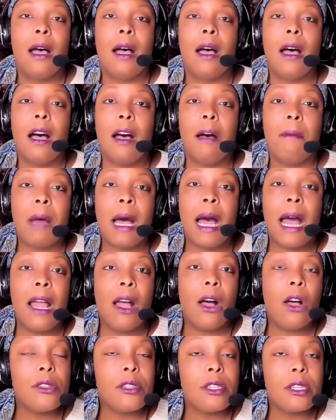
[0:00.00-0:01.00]
I
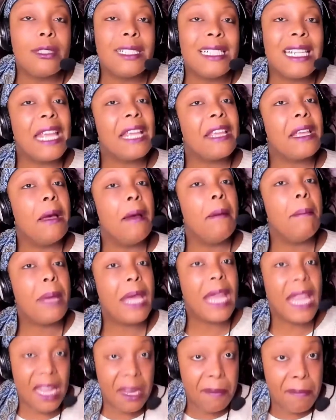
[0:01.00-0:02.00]
also take
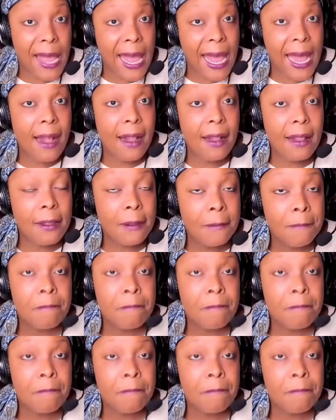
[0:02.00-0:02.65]
PayPal.